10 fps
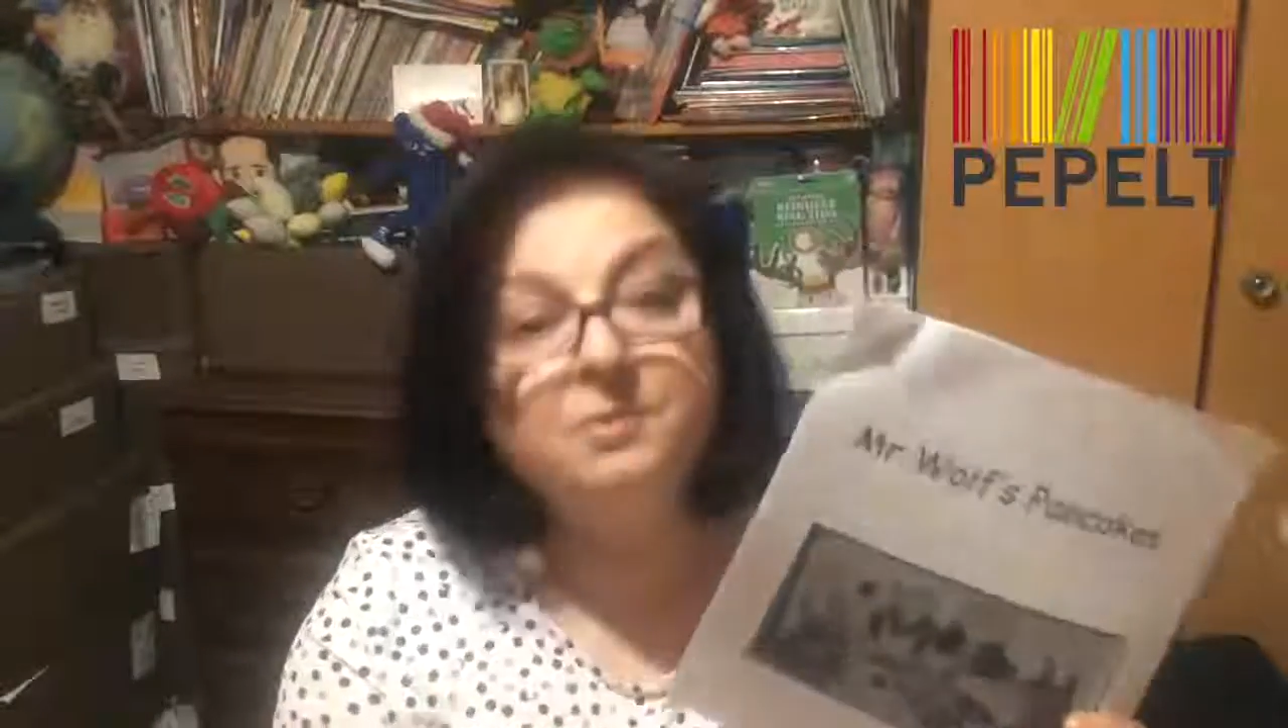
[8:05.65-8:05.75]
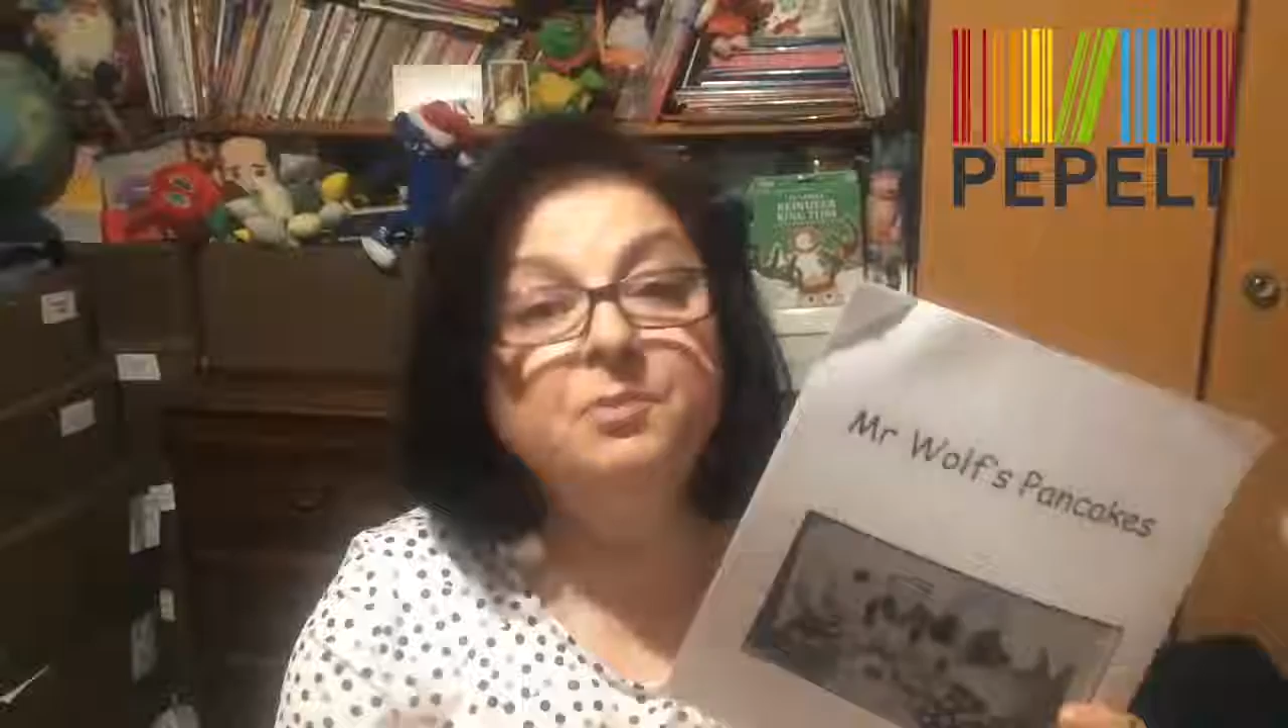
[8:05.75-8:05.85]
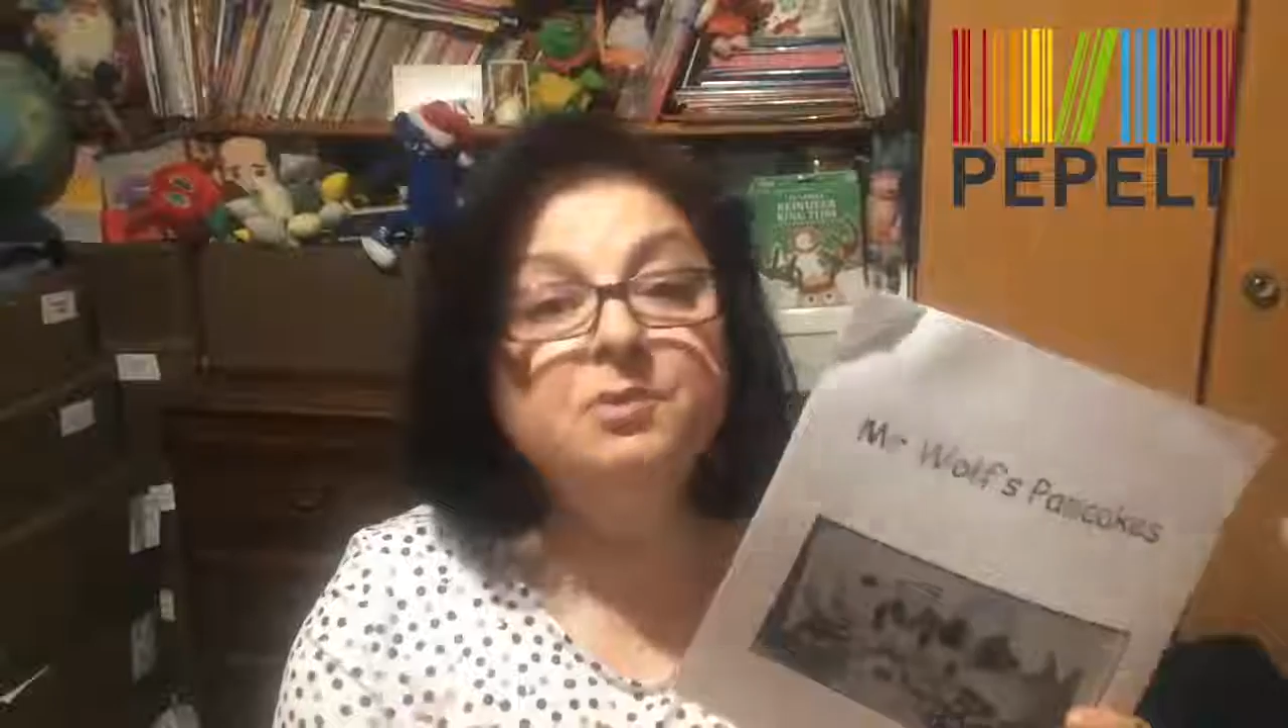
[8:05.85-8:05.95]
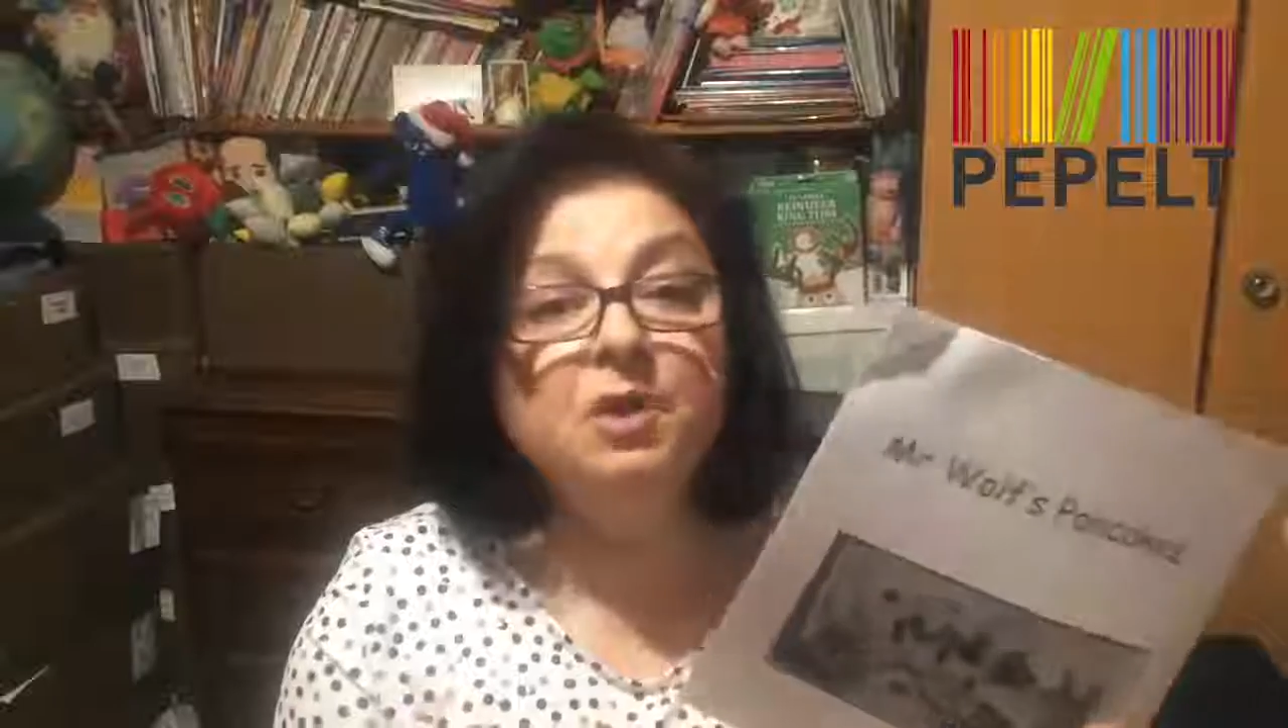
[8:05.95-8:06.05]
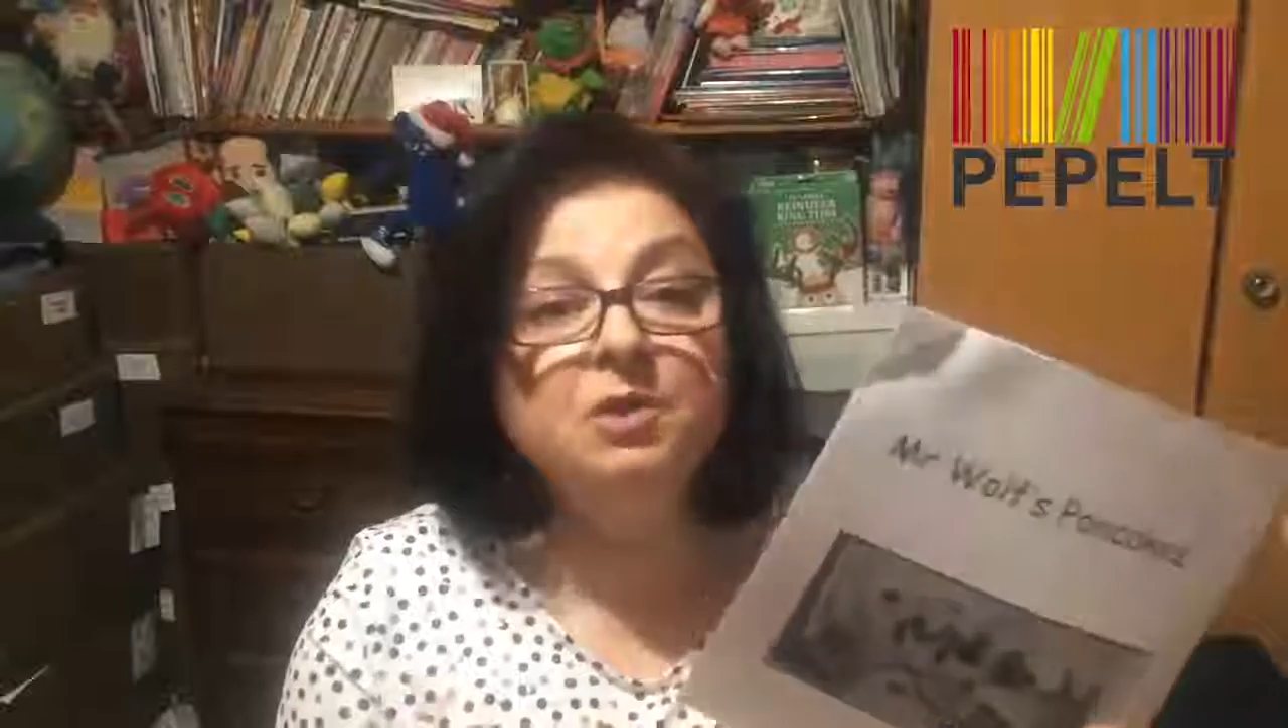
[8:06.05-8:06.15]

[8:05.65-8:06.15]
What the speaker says: we put